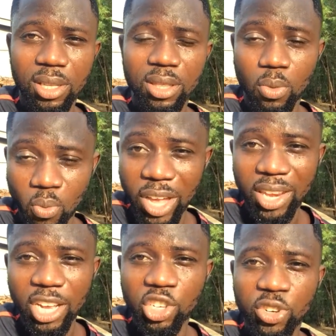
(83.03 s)
the way
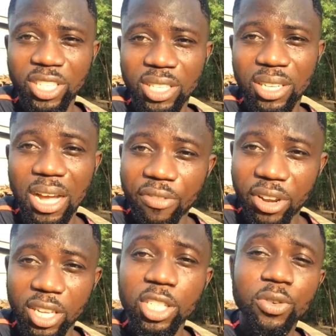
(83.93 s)
they are treating
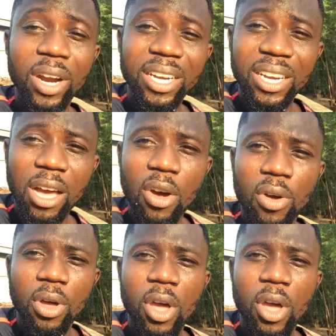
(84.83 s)
Africans right now.